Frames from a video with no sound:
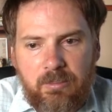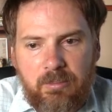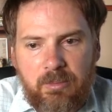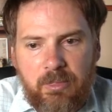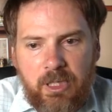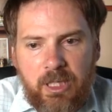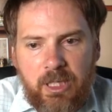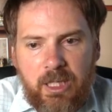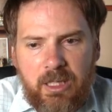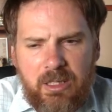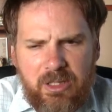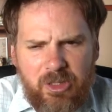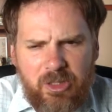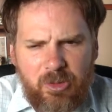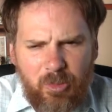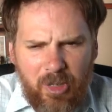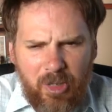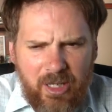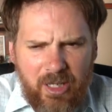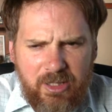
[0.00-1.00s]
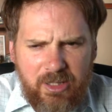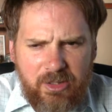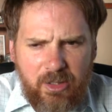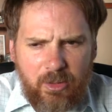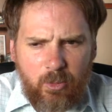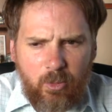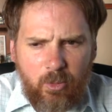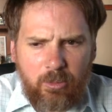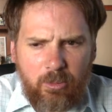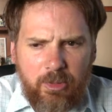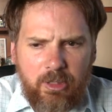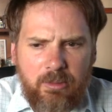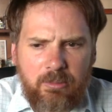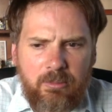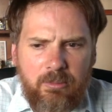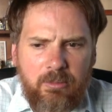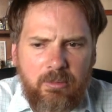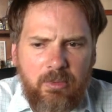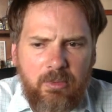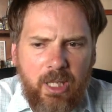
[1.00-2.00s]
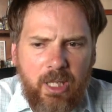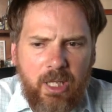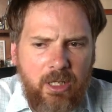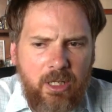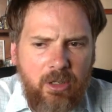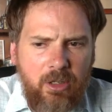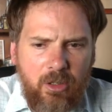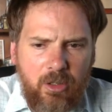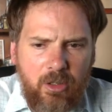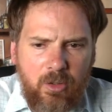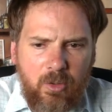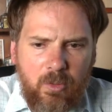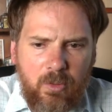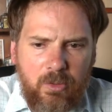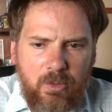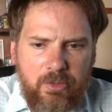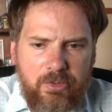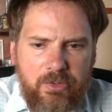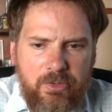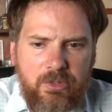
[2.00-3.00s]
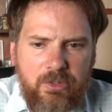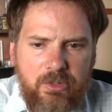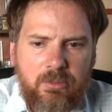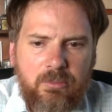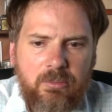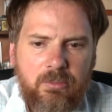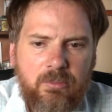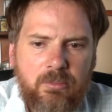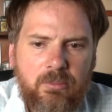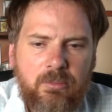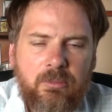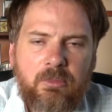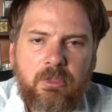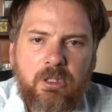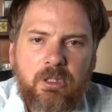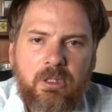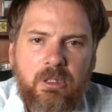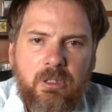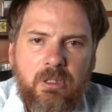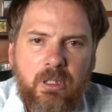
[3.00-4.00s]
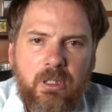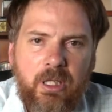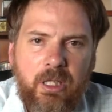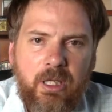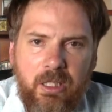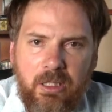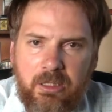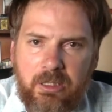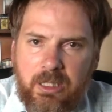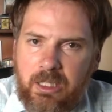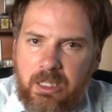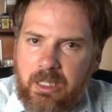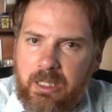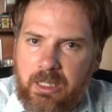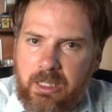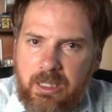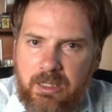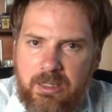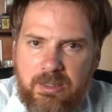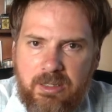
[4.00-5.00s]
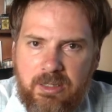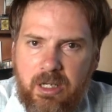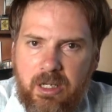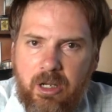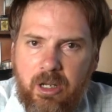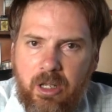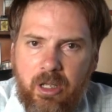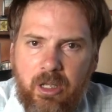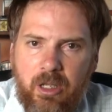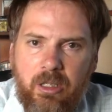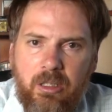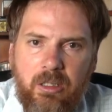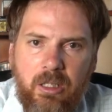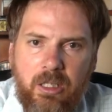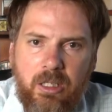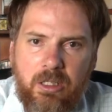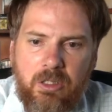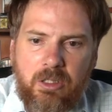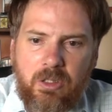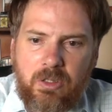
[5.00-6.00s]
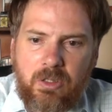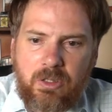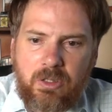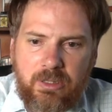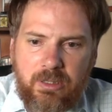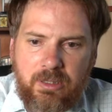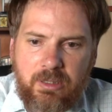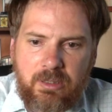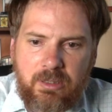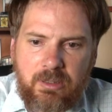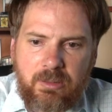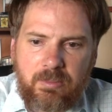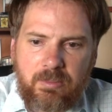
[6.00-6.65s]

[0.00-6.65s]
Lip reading: He despised the woman and her cause, and clearly considered her a nuisance.